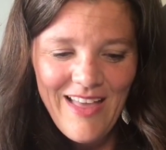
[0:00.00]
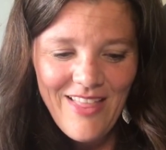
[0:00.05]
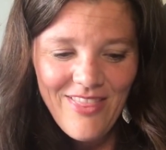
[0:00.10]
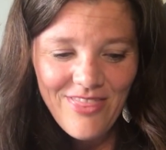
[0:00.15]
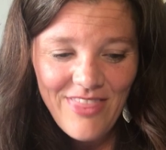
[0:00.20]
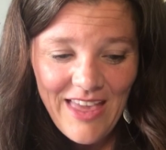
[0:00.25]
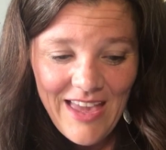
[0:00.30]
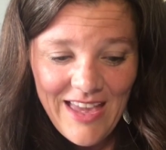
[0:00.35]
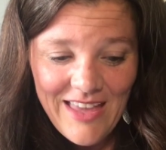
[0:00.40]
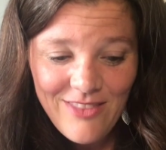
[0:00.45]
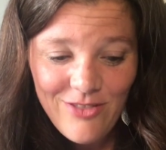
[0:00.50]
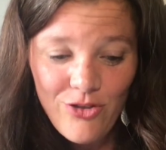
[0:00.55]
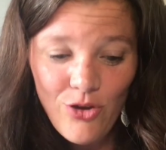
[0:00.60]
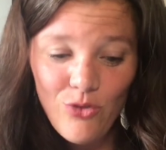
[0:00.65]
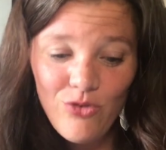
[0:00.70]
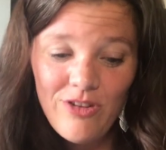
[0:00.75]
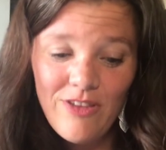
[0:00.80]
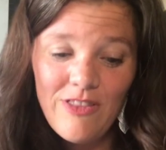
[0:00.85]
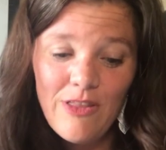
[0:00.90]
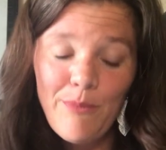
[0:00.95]
Then
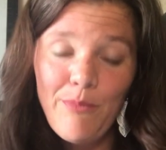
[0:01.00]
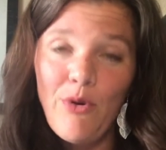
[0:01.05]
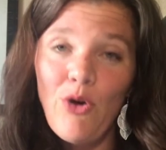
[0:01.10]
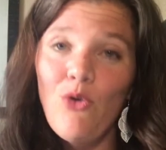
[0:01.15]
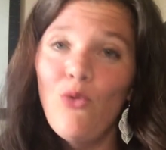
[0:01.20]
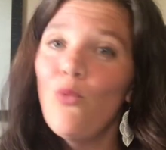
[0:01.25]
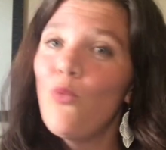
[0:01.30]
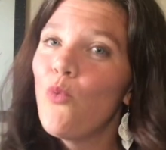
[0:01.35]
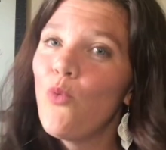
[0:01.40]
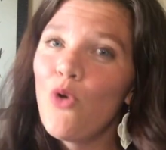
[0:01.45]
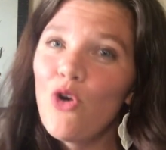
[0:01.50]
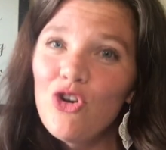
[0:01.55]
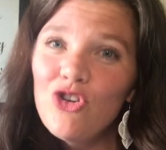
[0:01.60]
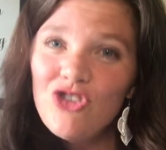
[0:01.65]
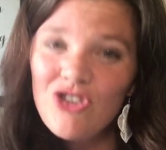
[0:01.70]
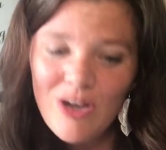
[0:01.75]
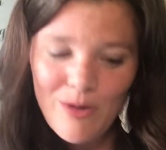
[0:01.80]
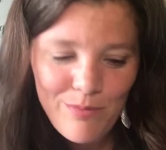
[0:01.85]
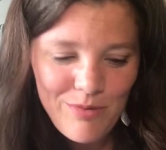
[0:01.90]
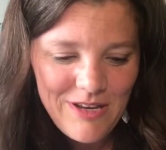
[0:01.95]
those in the boat
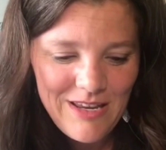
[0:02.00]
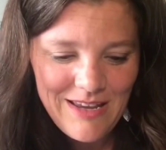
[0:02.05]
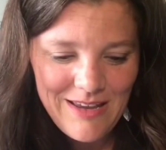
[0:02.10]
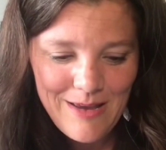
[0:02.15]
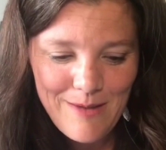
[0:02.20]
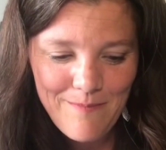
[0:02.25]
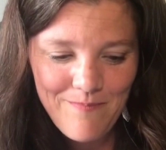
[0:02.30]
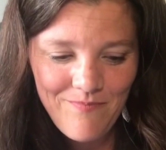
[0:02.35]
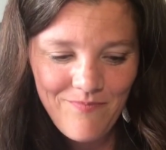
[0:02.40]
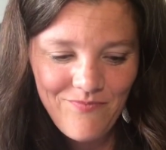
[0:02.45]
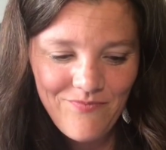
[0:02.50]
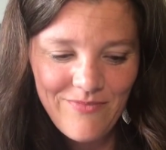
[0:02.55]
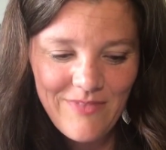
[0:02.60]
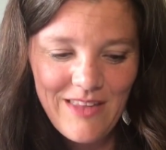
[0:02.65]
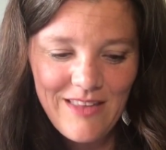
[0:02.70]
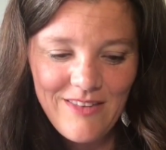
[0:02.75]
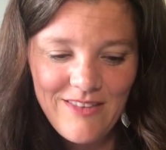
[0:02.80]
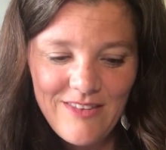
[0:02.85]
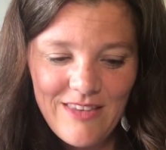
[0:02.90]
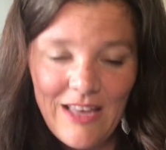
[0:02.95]
worshiped him
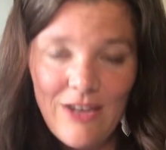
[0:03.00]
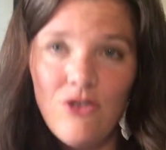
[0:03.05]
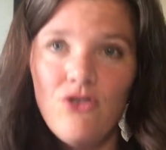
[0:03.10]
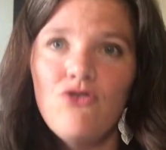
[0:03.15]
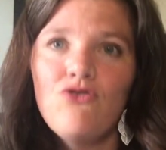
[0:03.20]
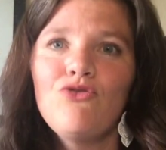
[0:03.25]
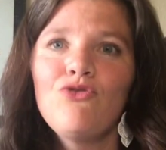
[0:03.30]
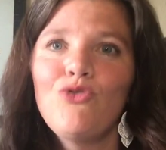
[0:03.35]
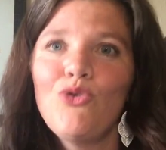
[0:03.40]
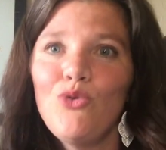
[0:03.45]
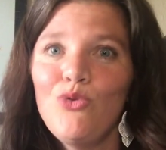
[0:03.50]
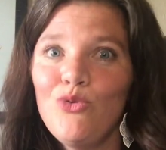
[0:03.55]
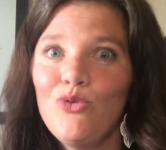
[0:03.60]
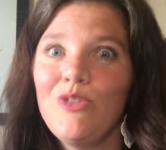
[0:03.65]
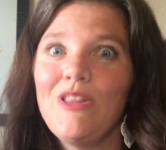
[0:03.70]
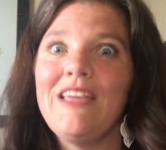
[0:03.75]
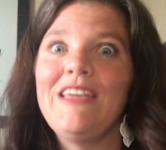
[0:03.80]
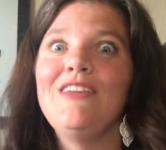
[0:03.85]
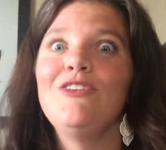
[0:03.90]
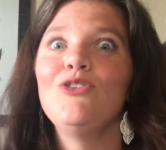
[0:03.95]
and said,
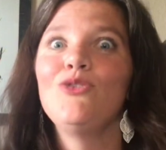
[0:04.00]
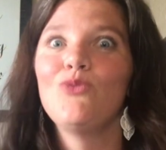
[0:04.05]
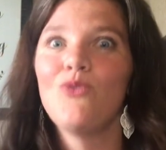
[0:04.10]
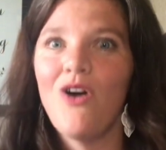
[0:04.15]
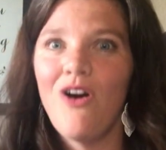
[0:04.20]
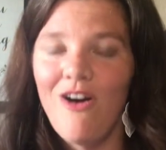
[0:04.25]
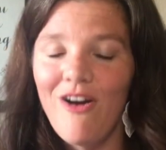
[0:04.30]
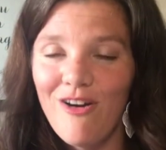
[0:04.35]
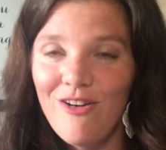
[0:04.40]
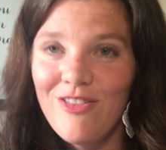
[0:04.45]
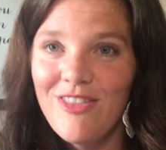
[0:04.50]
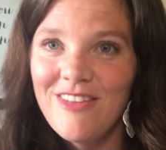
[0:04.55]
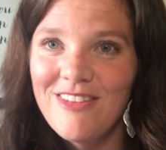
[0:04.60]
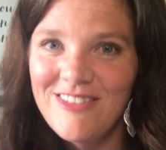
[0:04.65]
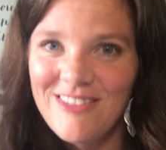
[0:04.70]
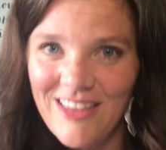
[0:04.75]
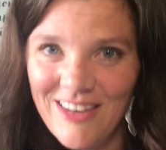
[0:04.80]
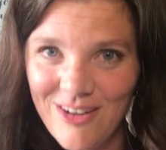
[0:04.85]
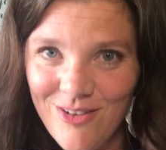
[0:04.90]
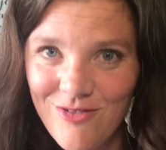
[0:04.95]
truly you are the
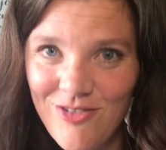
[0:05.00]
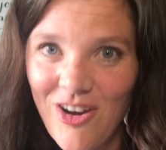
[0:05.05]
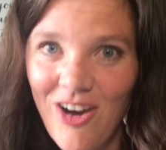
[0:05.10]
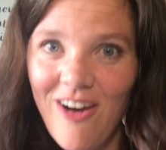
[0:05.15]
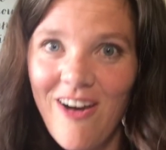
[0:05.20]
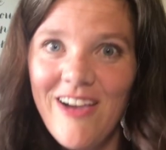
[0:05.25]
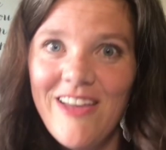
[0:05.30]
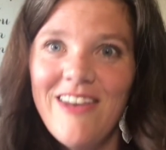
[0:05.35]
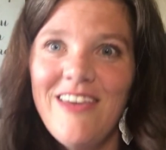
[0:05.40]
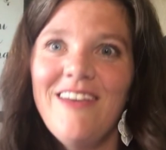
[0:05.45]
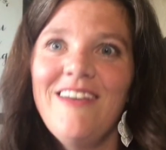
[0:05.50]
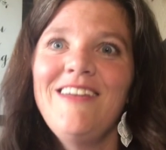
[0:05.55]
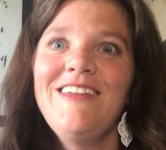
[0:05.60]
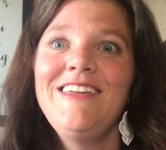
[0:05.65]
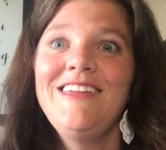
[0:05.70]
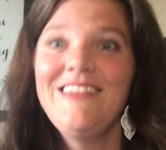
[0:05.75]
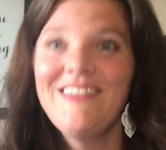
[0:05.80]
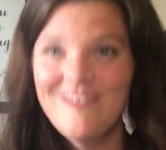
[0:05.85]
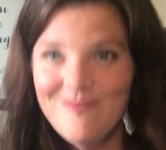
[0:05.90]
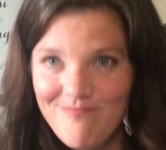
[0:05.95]
Son of God.
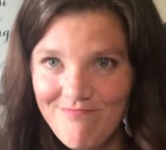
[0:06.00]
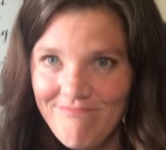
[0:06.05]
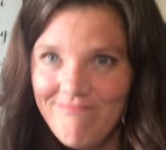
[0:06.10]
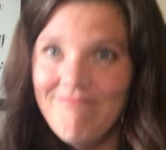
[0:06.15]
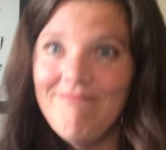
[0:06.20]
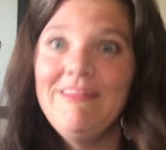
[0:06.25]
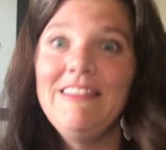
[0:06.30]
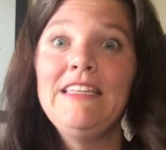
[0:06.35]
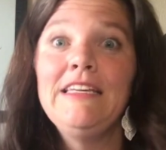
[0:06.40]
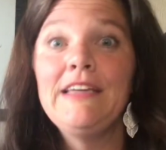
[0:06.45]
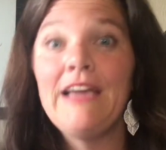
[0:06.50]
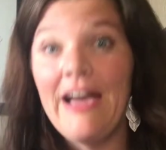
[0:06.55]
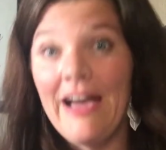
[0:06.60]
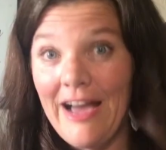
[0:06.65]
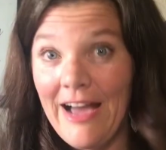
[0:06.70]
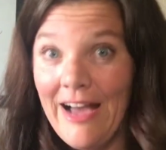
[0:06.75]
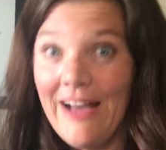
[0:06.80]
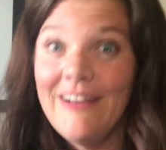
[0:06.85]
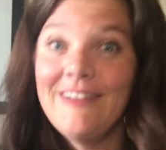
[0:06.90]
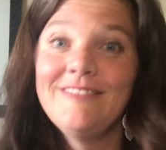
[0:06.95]

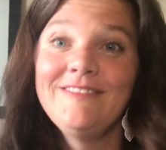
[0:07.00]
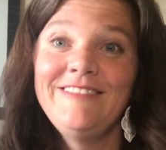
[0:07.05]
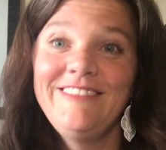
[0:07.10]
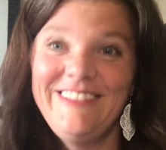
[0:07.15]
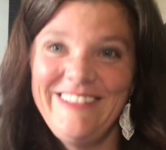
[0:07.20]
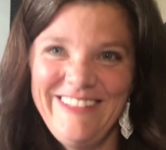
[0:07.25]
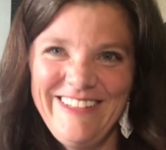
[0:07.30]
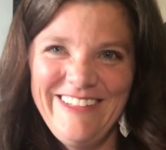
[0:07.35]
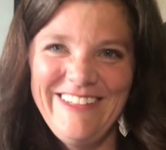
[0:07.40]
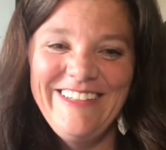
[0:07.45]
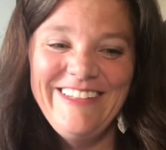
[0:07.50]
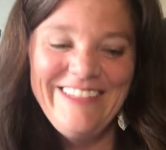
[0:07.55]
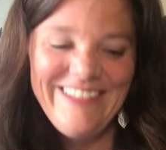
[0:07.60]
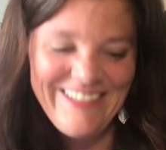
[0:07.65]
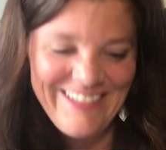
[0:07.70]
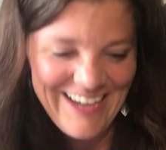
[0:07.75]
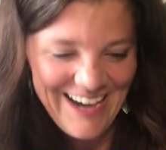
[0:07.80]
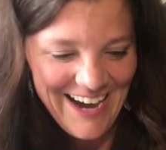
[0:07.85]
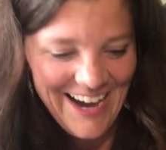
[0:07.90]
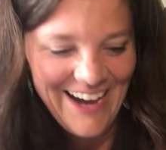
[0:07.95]
Yeah,
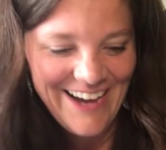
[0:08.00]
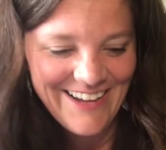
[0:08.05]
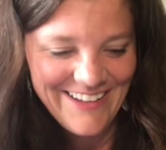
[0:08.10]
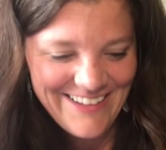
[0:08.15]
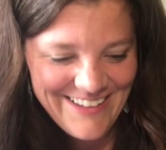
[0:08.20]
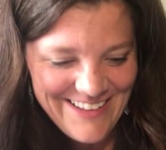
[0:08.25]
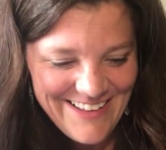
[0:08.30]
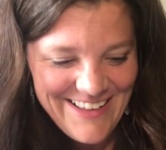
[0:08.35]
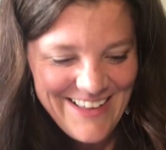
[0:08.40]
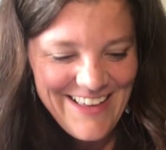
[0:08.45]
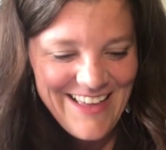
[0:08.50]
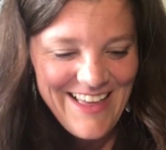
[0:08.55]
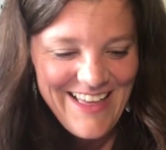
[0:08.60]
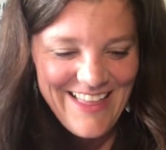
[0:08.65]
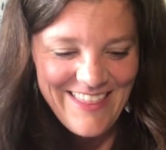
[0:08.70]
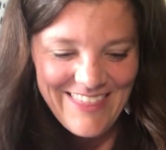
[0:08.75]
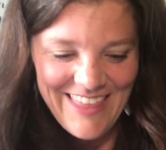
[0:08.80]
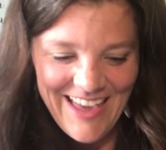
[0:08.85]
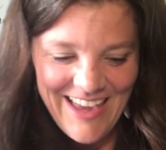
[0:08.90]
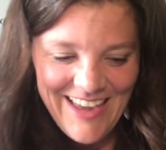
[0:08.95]
yeah.
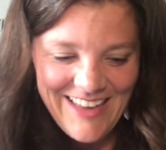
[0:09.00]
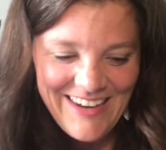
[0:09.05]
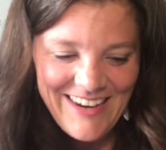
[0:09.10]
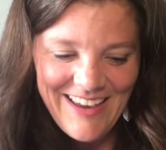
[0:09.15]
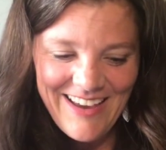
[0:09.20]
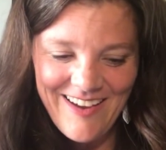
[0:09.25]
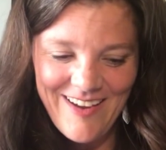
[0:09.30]
Then